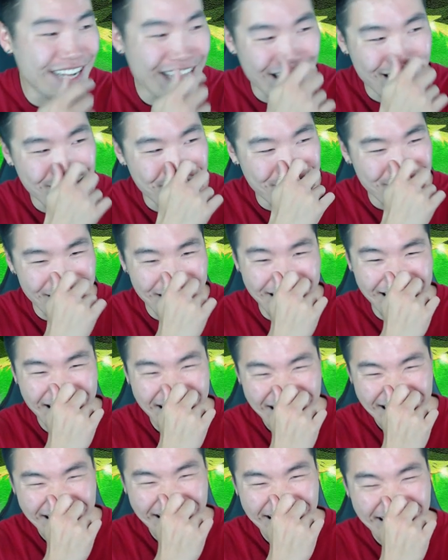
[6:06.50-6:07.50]
out of me.
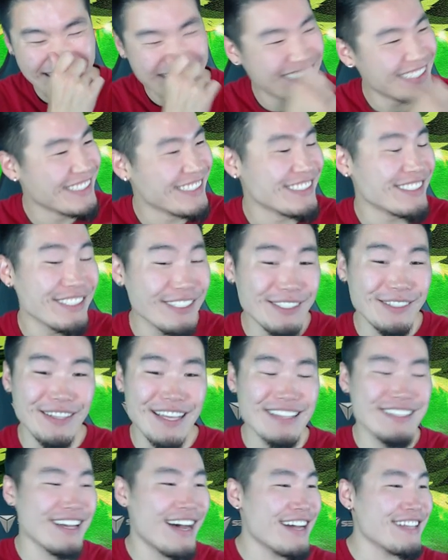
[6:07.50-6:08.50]
Dude,
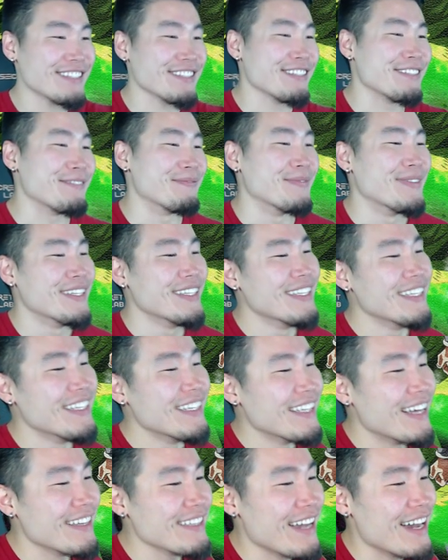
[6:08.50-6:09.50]
that's awesome.
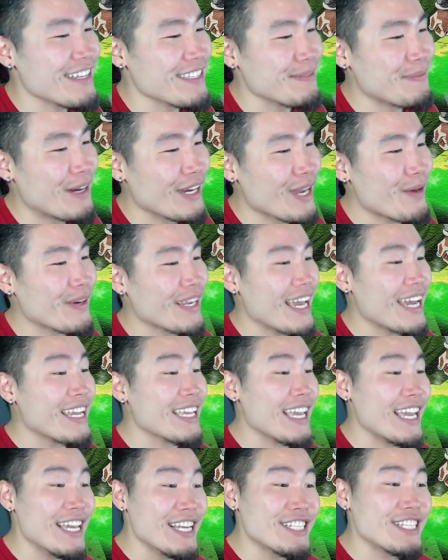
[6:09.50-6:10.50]
That's awesome. Okay, we're getting
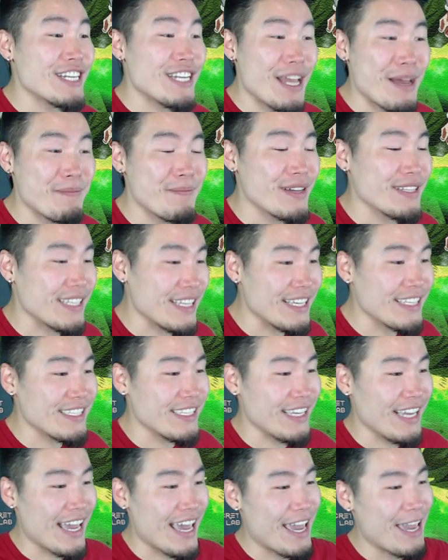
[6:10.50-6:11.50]
into Nemba's
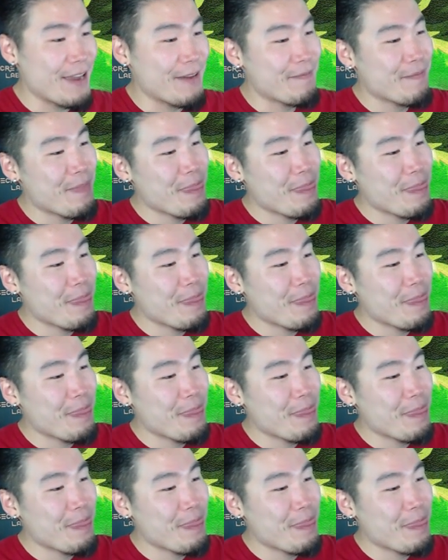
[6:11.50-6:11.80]
EZA.